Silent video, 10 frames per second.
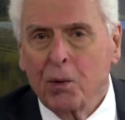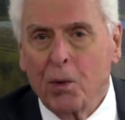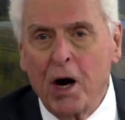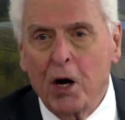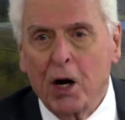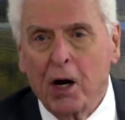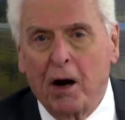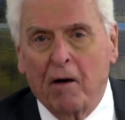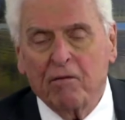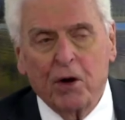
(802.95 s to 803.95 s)
reading
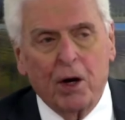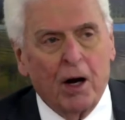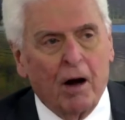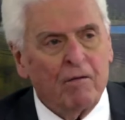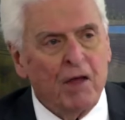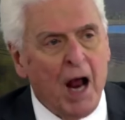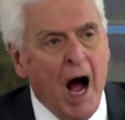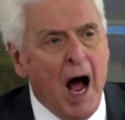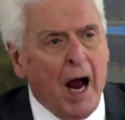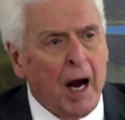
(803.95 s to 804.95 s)
of the, of the
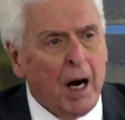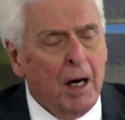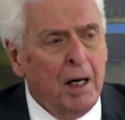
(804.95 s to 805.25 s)
eye.